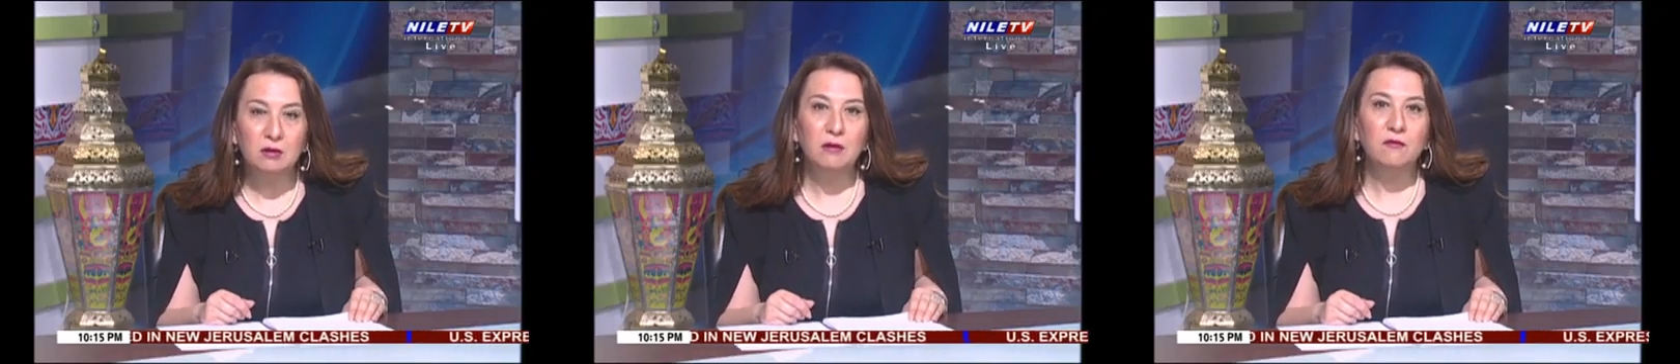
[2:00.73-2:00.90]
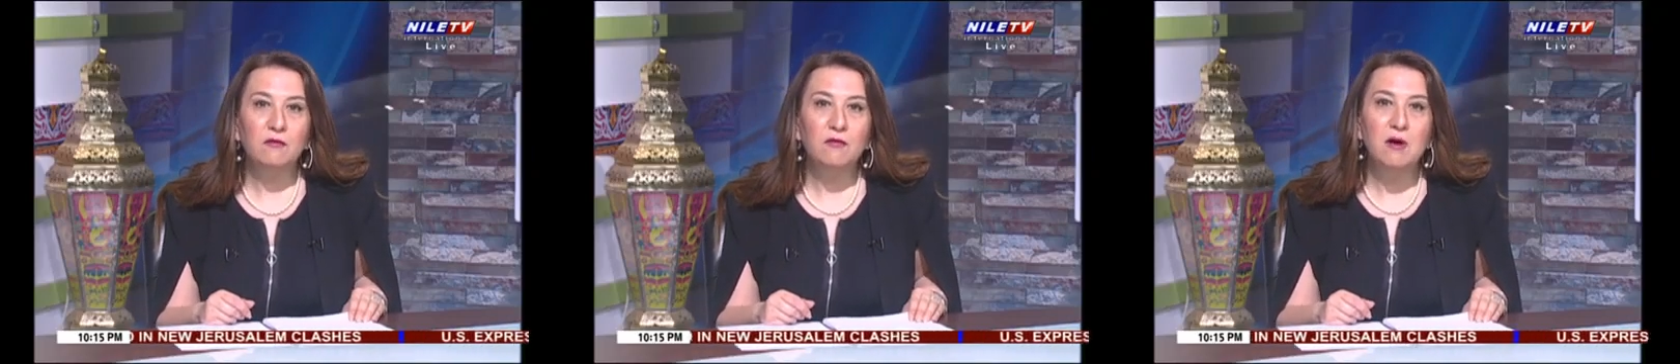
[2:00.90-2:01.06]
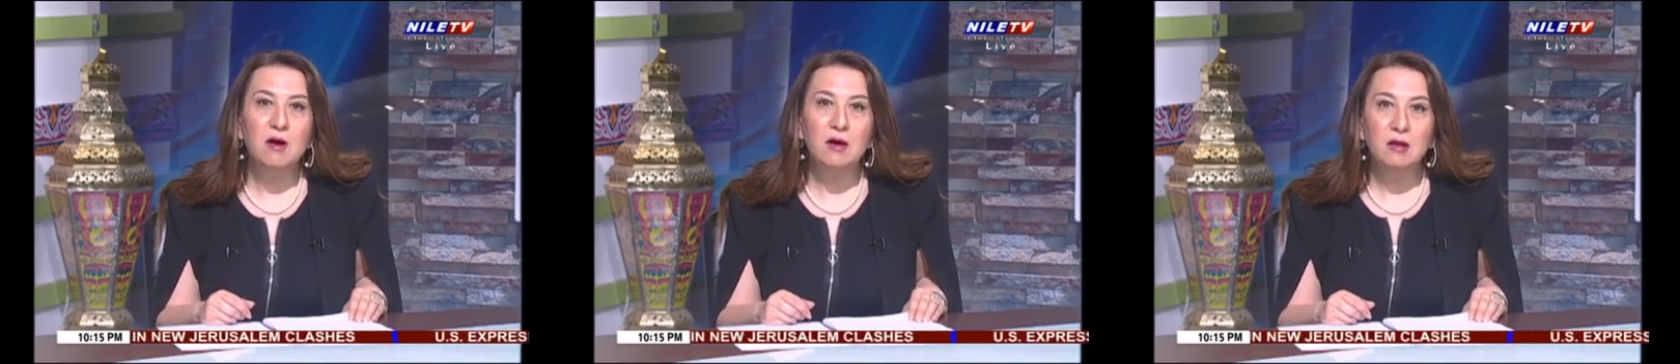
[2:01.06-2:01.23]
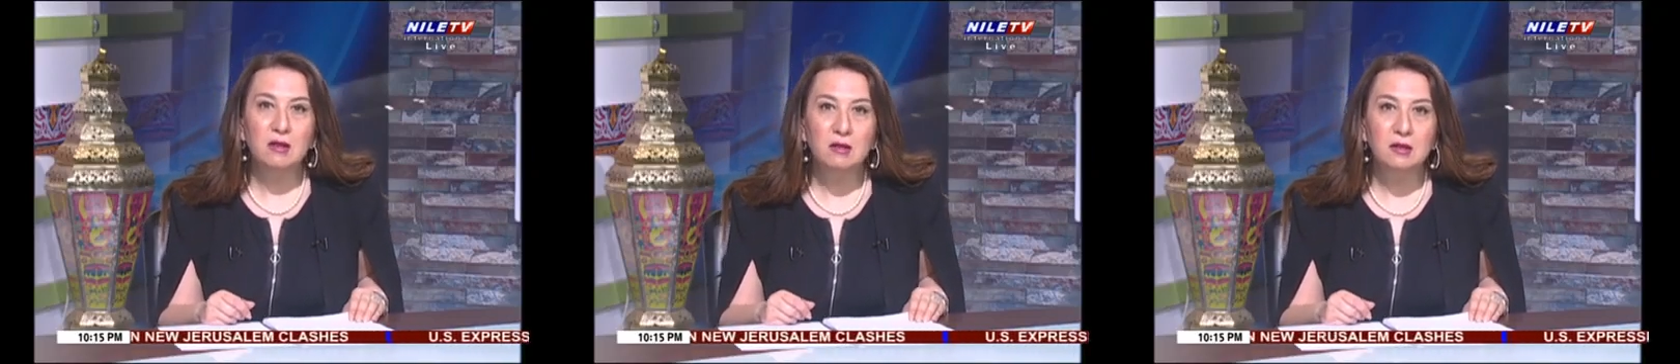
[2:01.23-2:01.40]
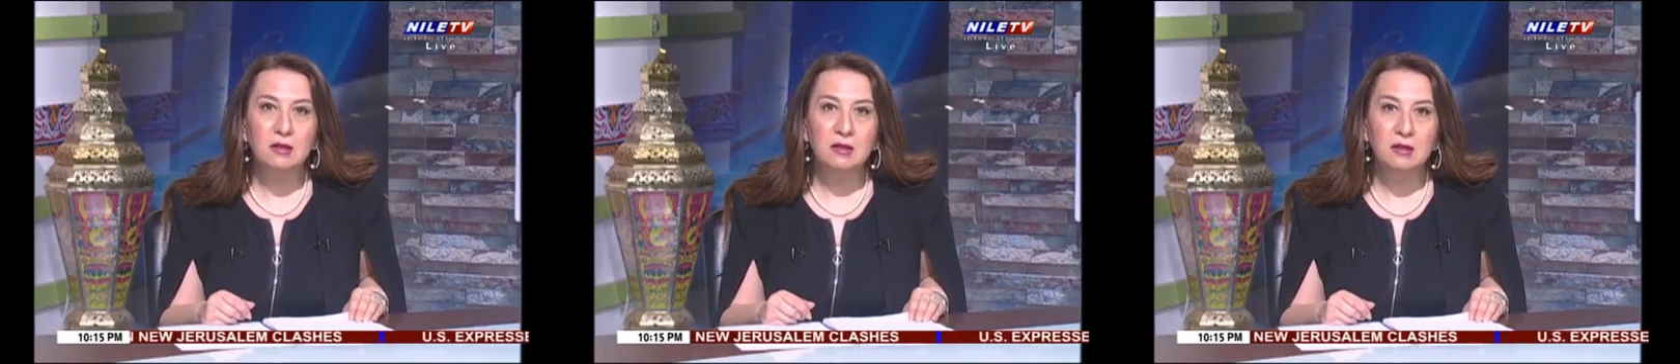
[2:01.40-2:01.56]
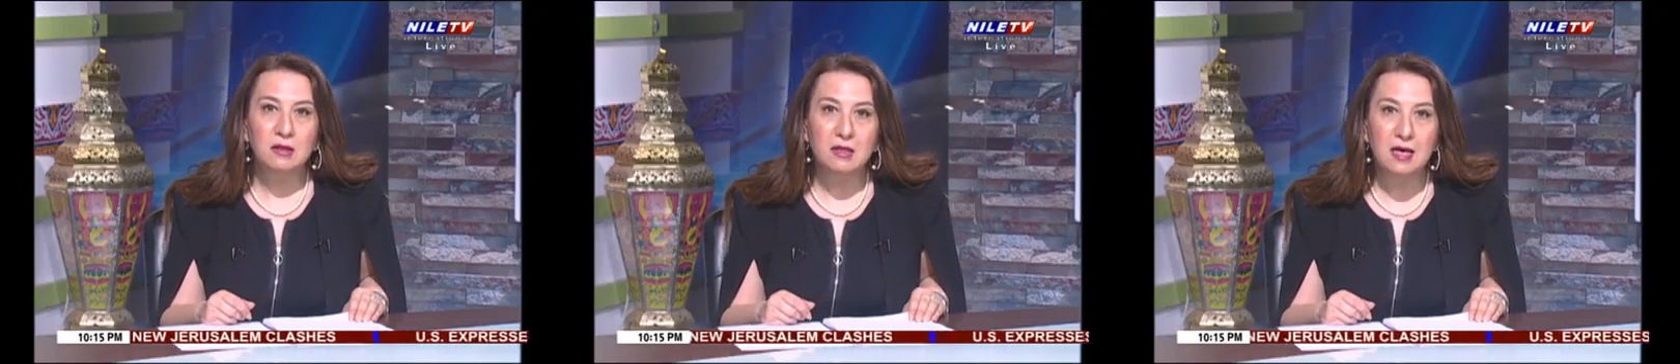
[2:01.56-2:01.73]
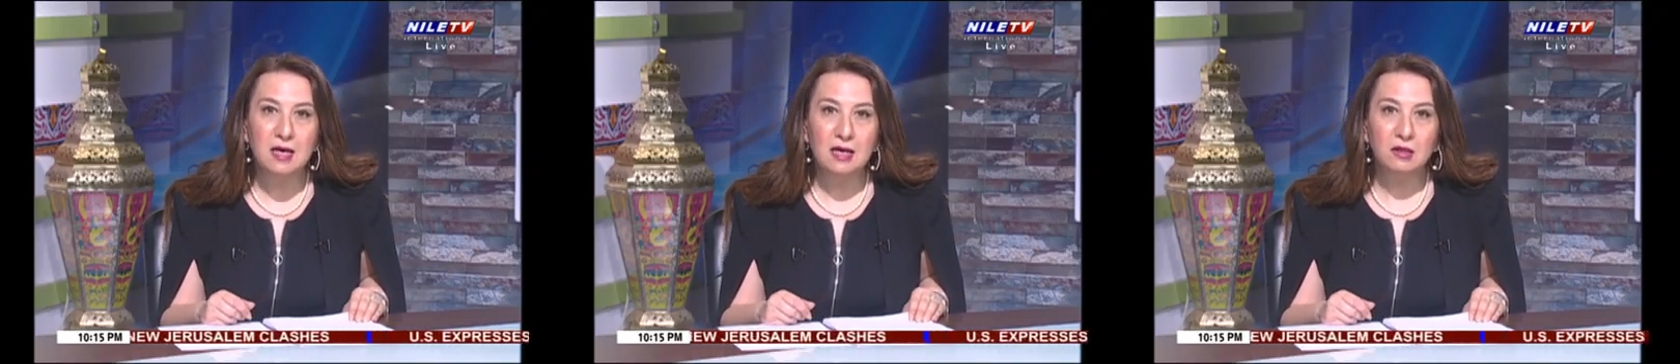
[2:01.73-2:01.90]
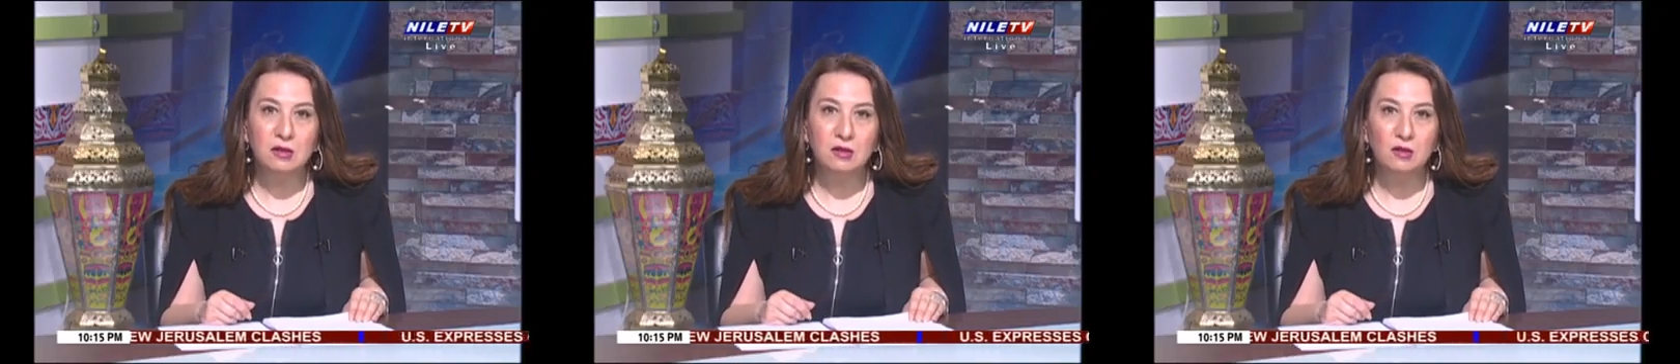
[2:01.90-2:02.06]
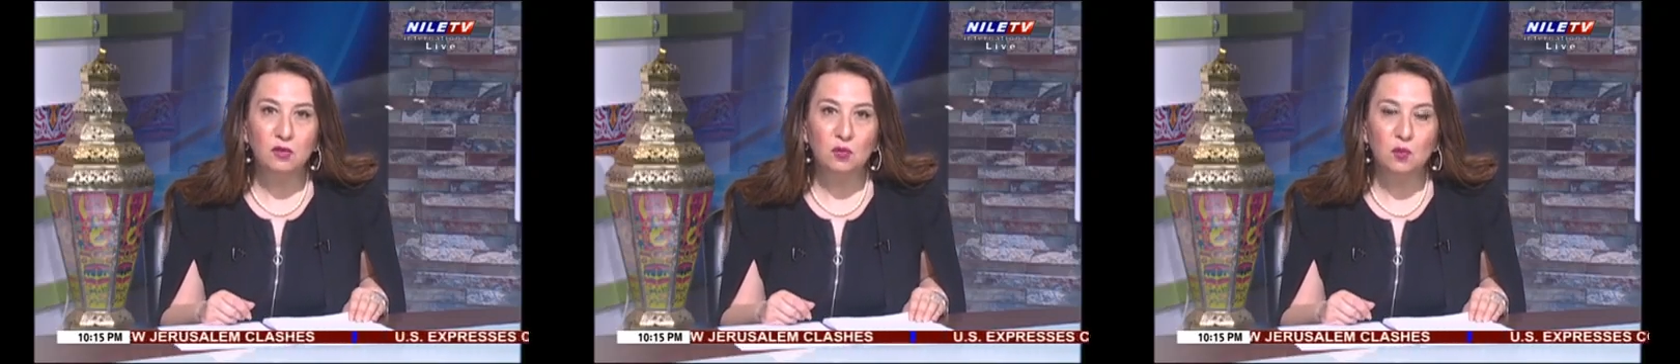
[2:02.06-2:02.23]
files
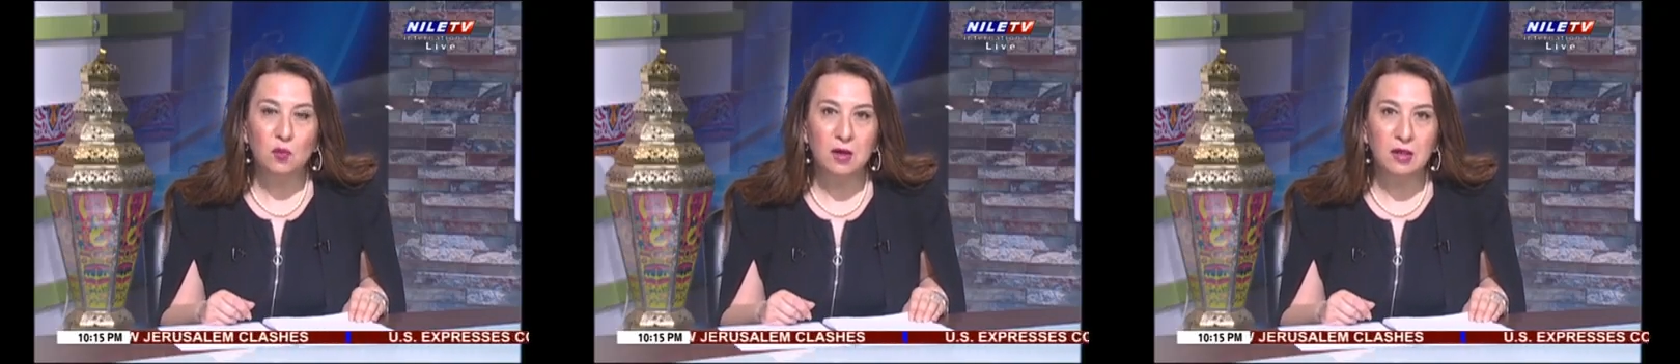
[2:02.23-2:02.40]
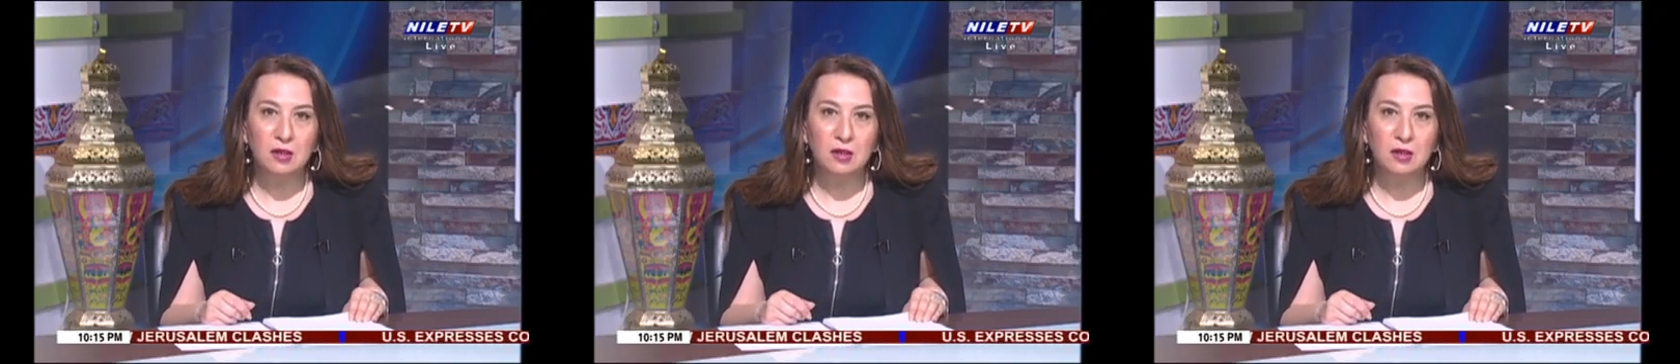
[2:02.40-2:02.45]
that were